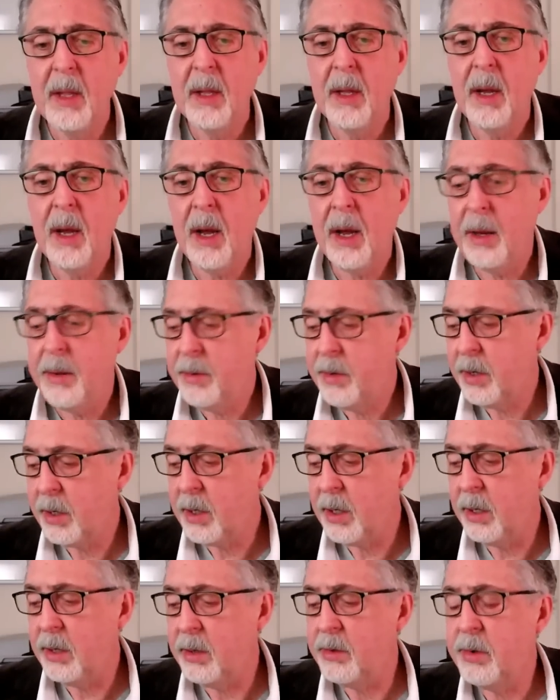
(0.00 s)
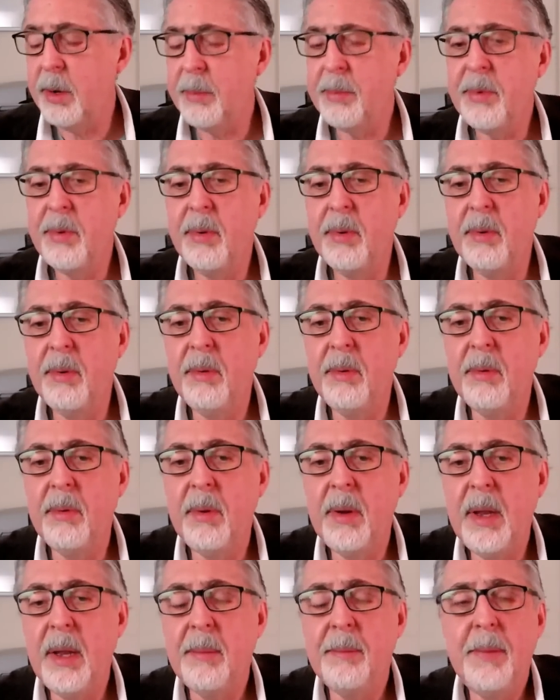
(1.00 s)
I took a trip
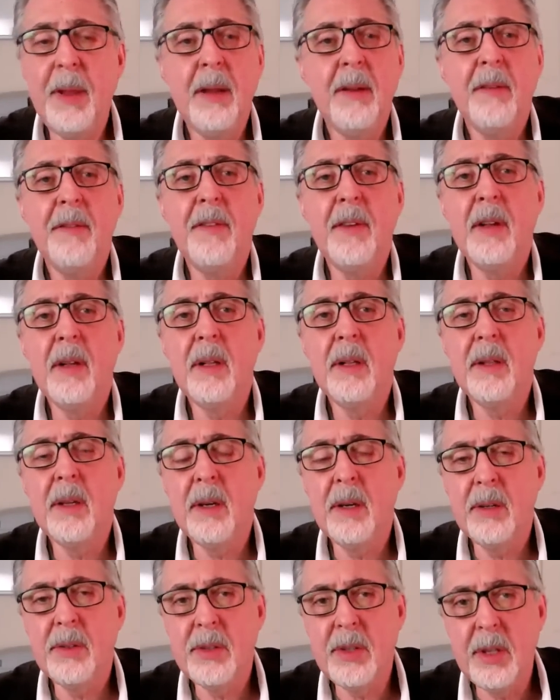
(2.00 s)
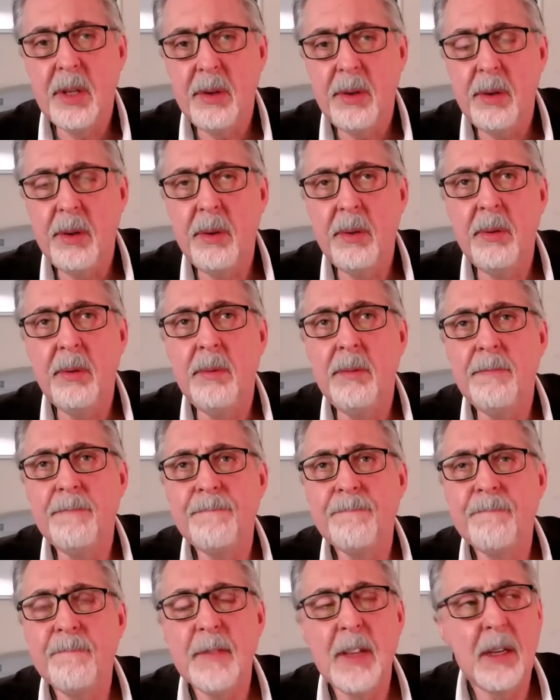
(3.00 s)
in Bentonville. There's the new,
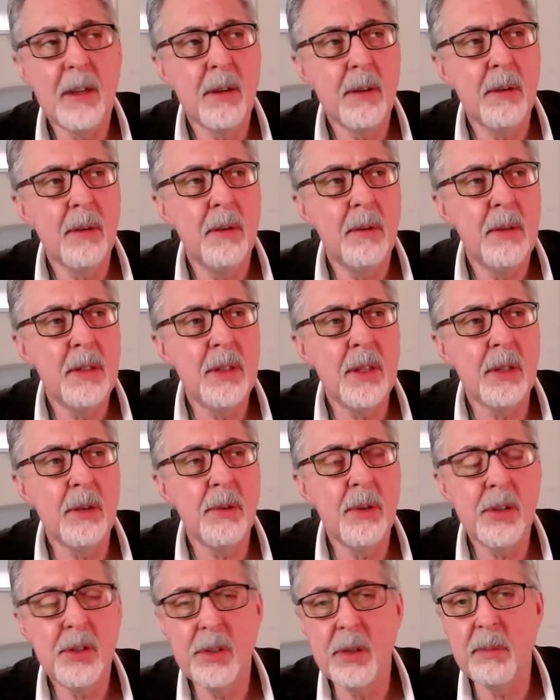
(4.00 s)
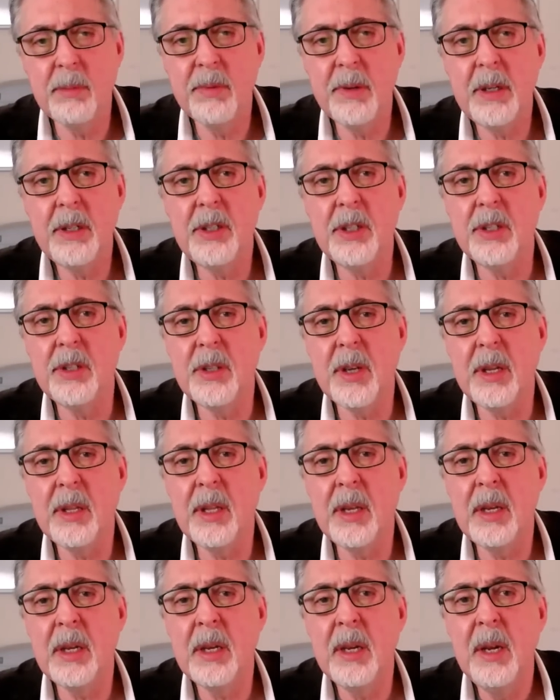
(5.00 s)
is it Crystal Bridges, I
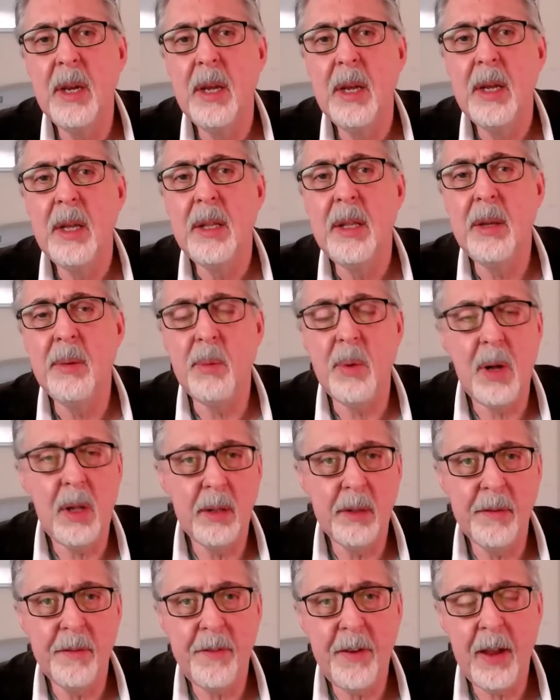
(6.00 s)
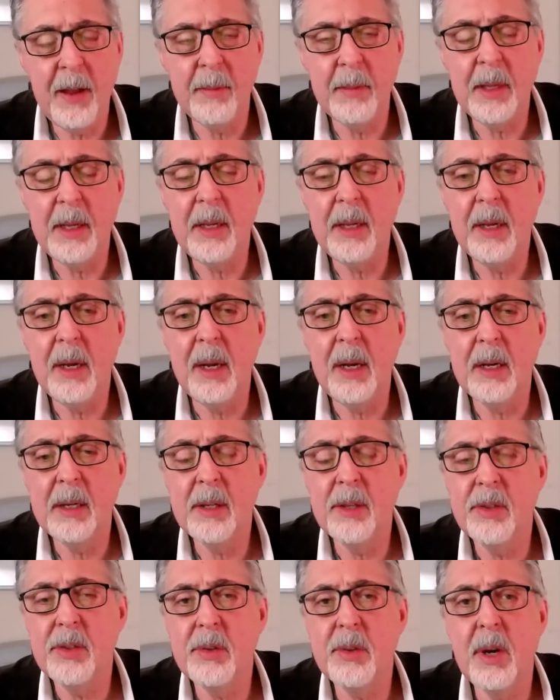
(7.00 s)
think. The Walton family
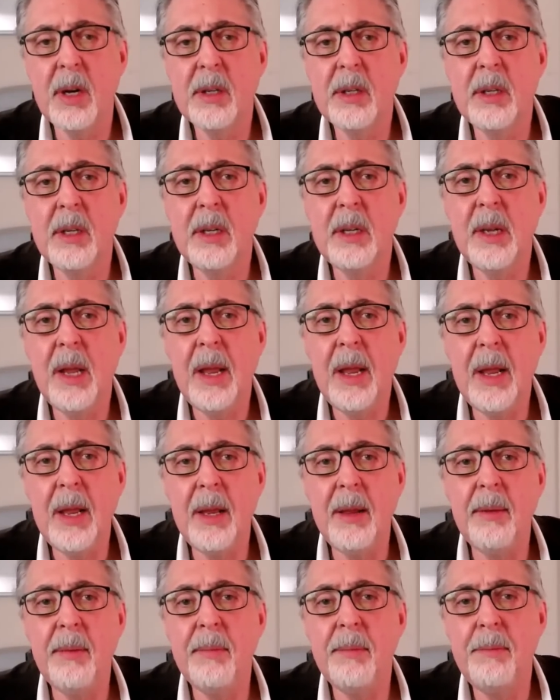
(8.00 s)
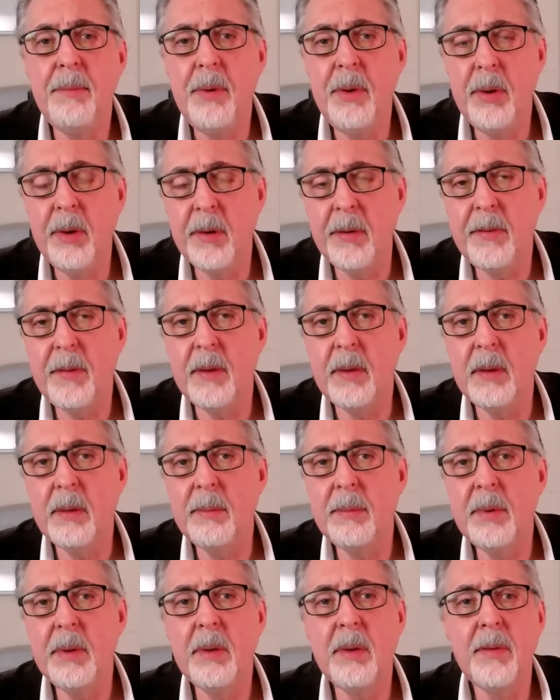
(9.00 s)
constructed a beautiful,
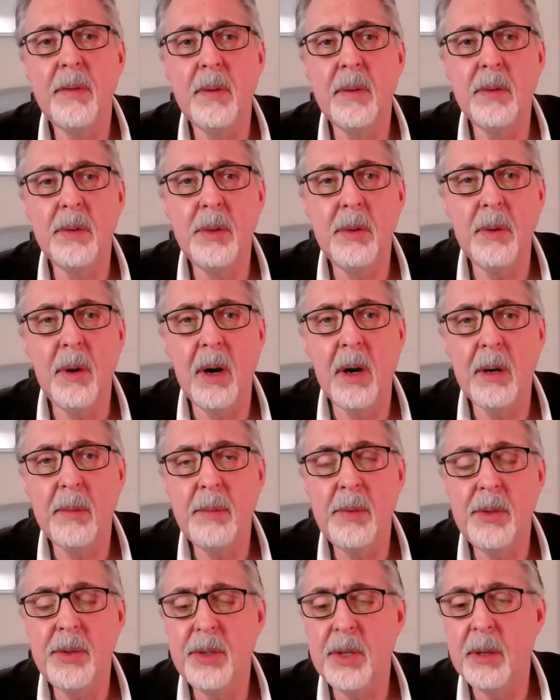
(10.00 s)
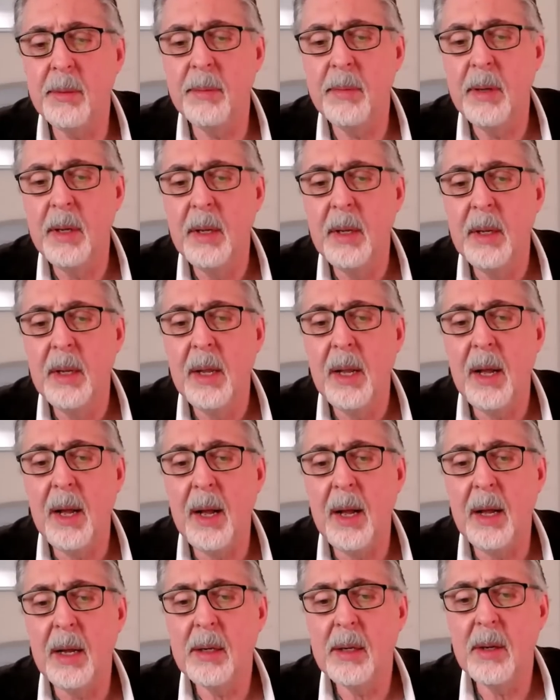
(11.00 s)
beautiful new art museum
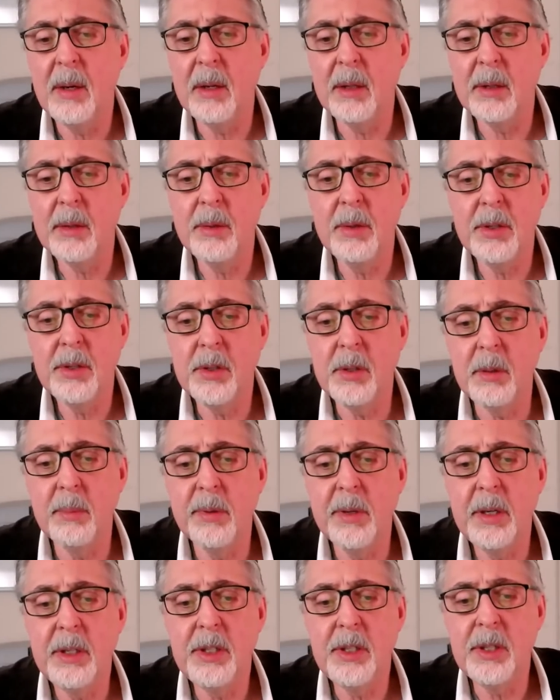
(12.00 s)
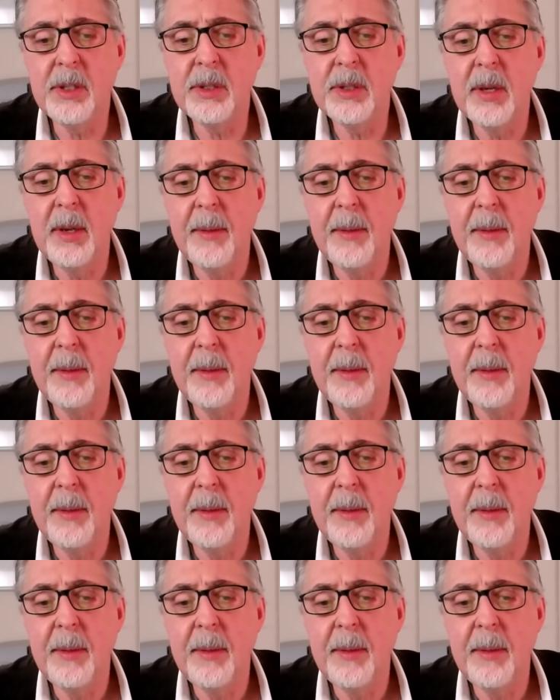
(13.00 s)
called Crystal Bridges.